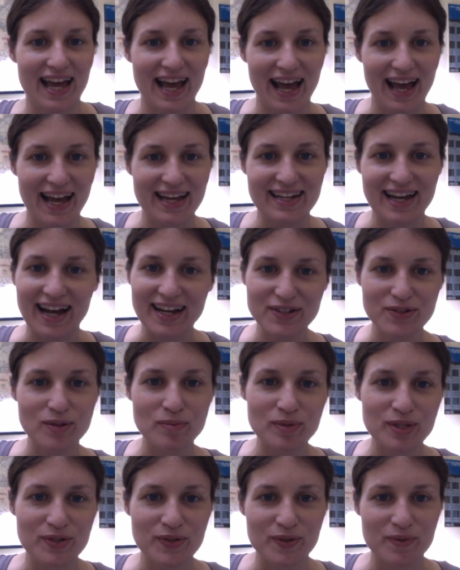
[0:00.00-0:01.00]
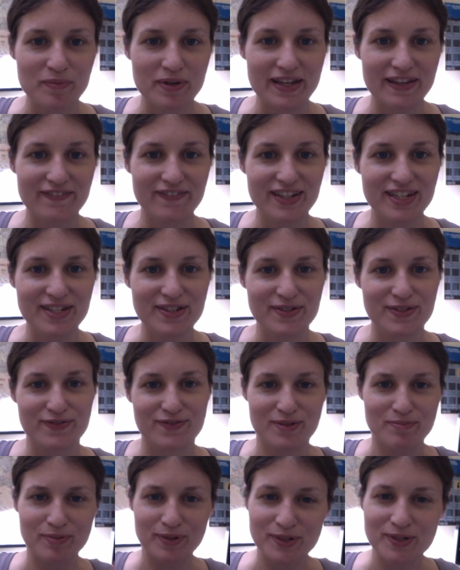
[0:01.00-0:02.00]
and I normally don't make videos
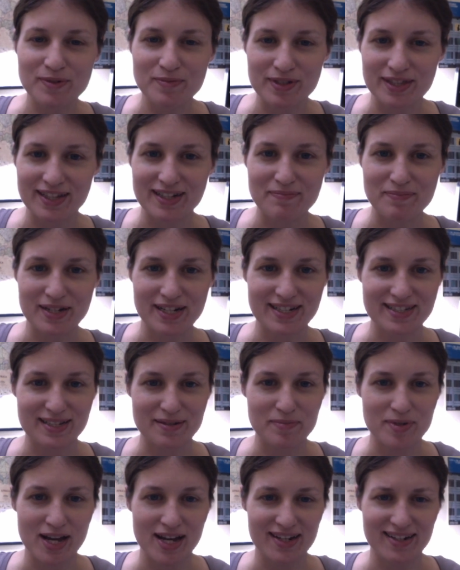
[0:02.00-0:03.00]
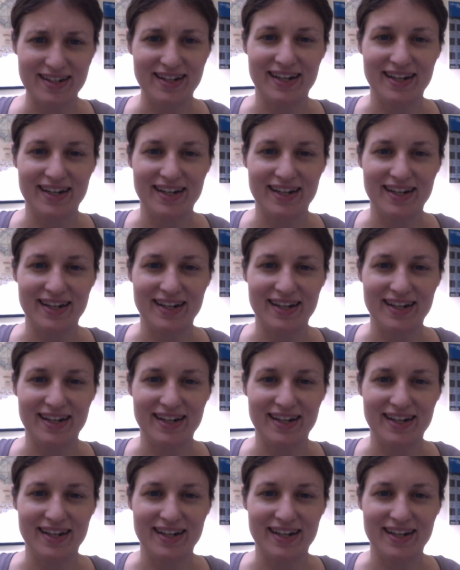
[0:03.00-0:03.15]
for BookTubeAthon because I'm not